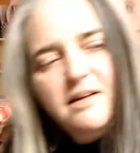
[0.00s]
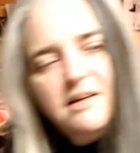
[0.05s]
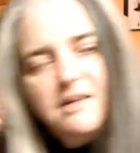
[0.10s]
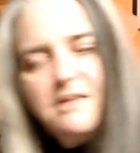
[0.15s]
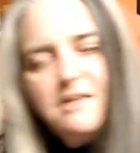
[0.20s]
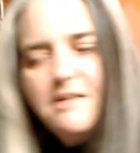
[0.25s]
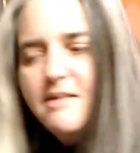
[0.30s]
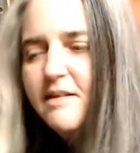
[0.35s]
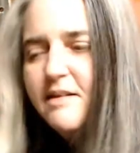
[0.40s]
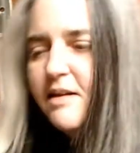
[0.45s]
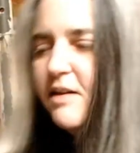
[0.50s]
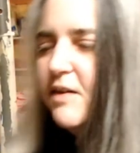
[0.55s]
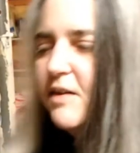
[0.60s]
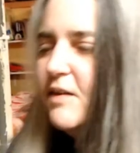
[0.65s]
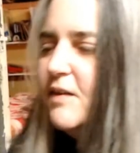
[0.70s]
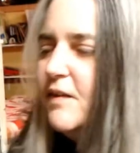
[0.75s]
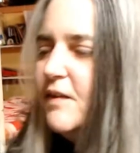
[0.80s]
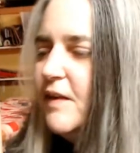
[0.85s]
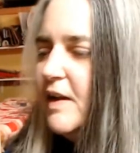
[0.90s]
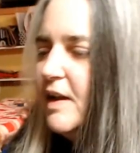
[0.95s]

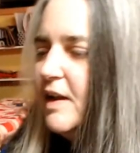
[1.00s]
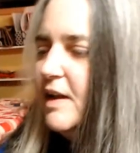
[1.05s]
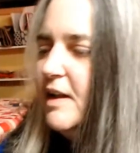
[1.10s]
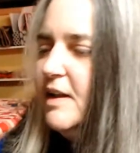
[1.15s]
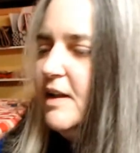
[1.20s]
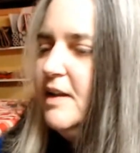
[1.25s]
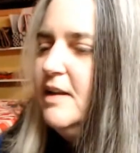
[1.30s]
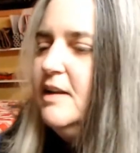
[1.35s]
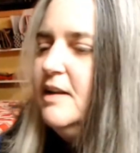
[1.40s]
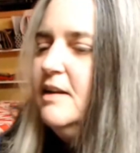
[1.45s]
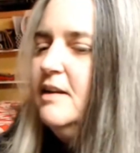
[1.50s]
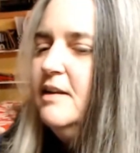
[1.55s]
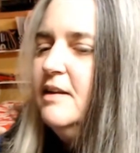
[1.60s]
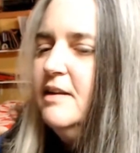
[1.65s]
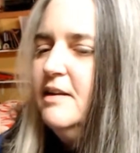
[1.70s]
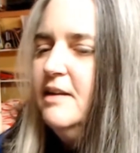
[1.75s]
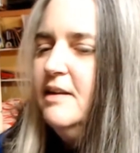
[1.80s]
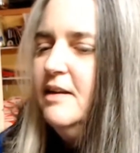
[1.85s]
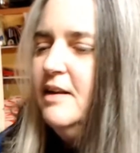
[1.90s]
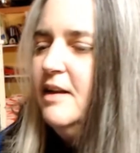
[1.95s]
So, and
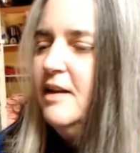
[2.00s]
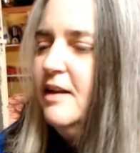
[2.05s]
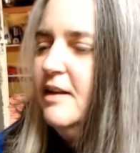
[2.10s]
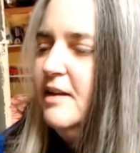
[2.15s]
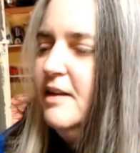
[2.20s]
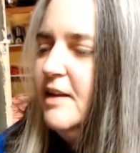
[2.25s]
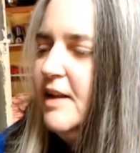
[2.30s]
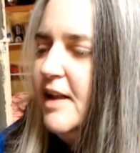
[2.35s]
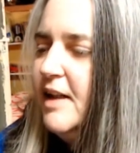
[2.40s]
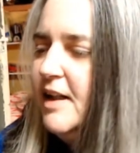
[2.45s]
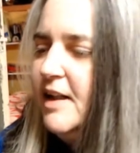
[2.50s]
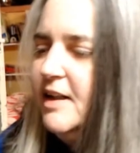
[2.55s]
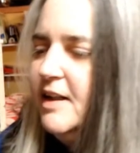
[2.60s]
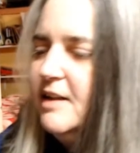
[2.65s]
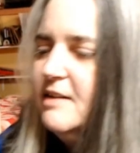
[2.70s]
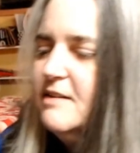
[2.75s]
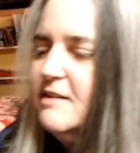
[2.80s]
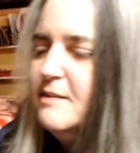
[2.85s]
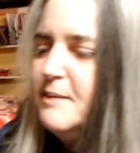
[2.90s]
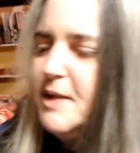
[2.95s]
now the cat
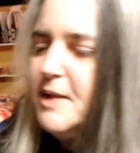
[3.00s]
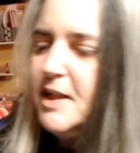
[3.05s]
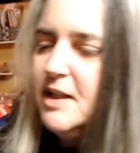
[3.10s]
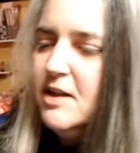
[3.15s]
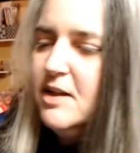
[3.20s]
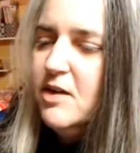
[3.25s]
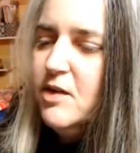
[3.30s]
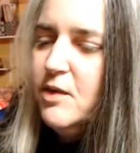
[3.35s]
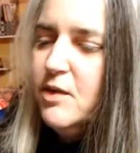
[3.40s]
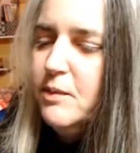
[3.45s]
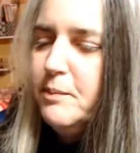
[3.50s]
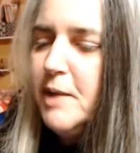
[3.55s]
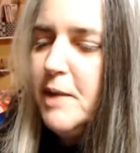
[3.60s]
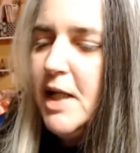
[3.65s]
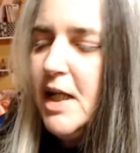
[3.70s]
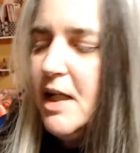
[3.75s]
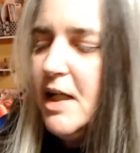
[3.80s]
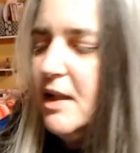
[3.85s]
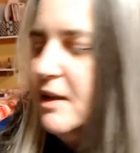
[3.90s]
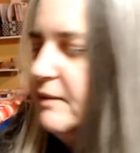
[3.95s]
is making a home
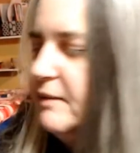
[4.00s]
again.